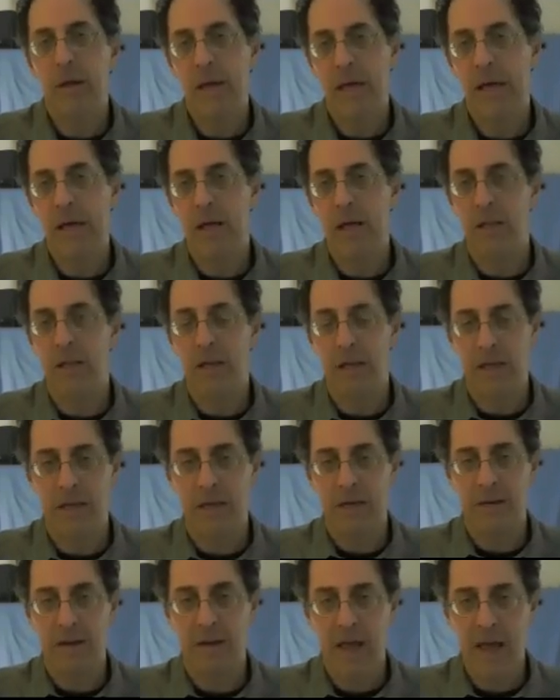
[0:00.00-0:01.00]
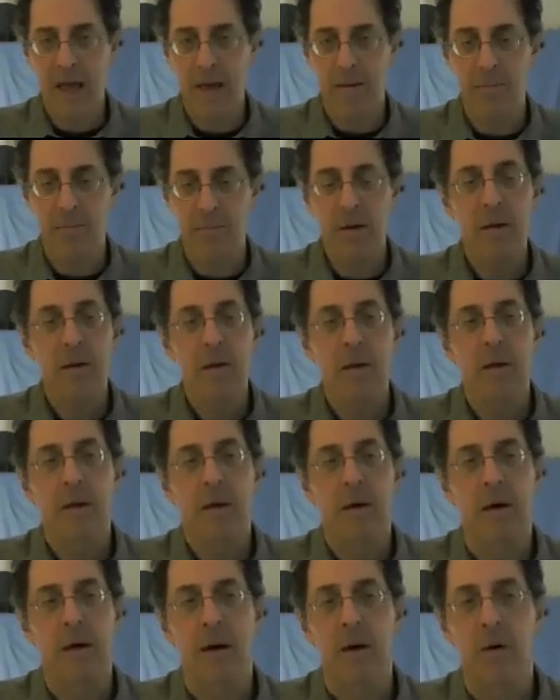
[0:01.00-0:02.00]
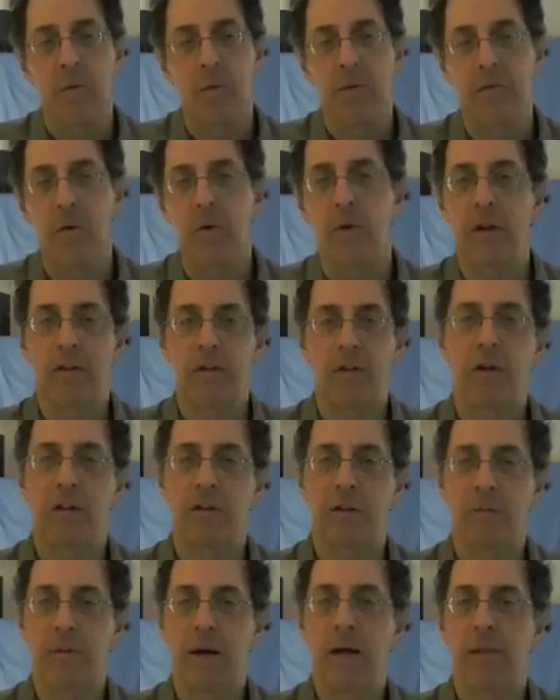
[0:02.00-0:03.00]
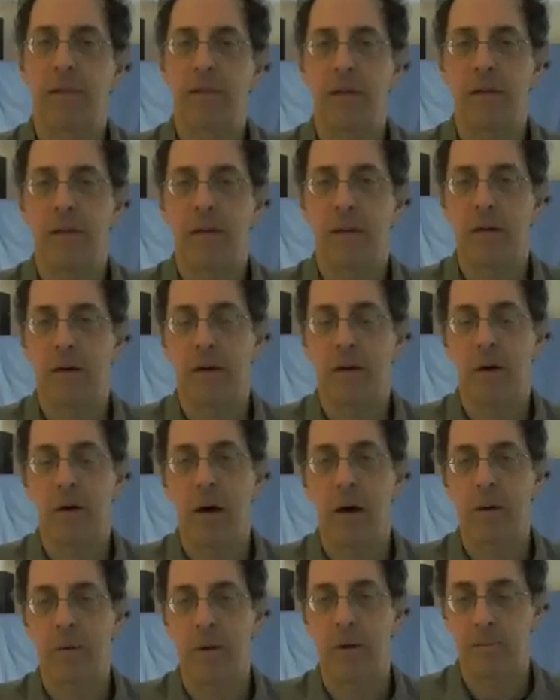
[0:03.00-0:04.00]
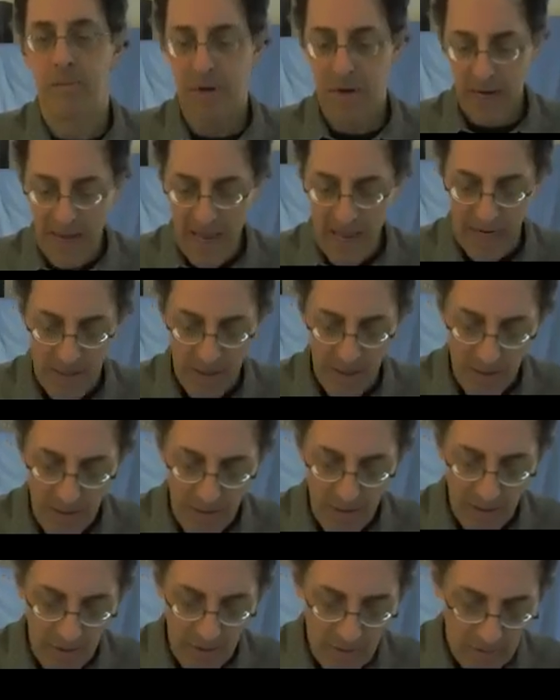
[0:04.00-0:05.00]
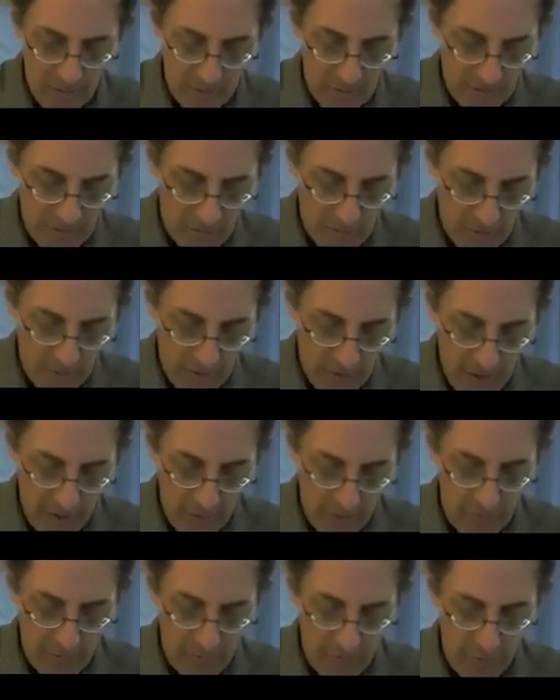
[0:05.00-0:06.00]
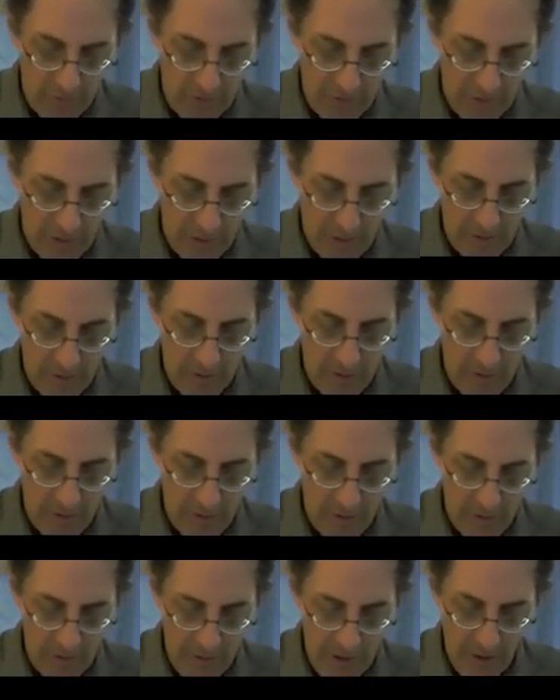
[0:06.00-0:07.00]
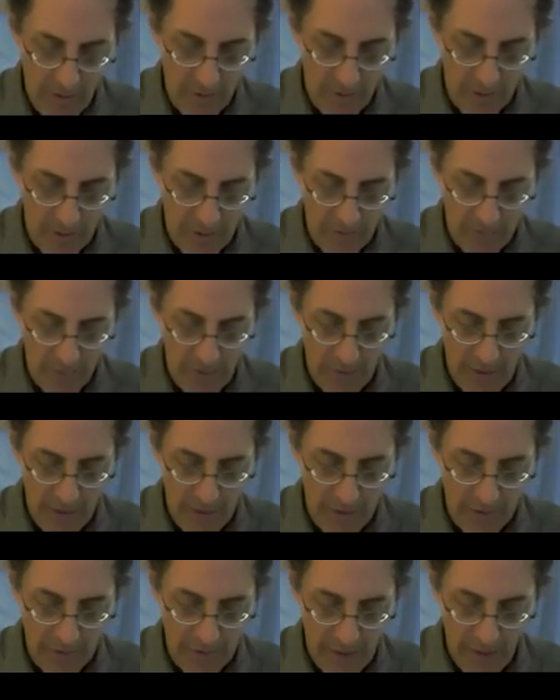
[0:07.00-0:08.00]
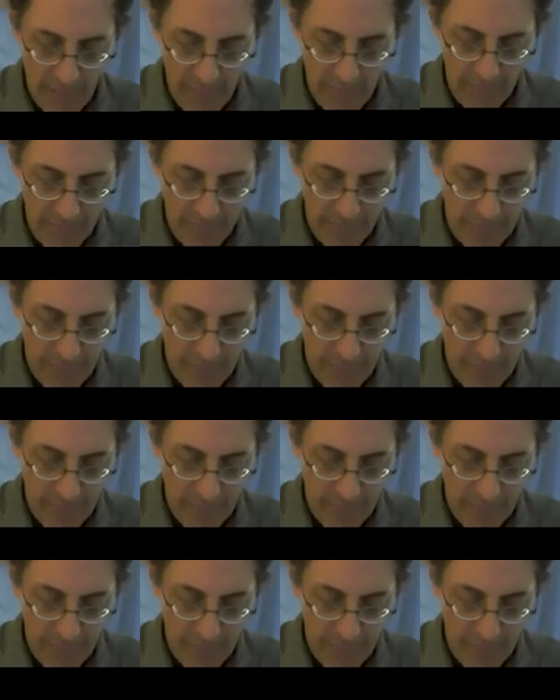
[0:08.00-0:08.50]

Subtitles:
L and M. We've already talked about the quantum number N. So N we've already done, and now we're going to do L and M.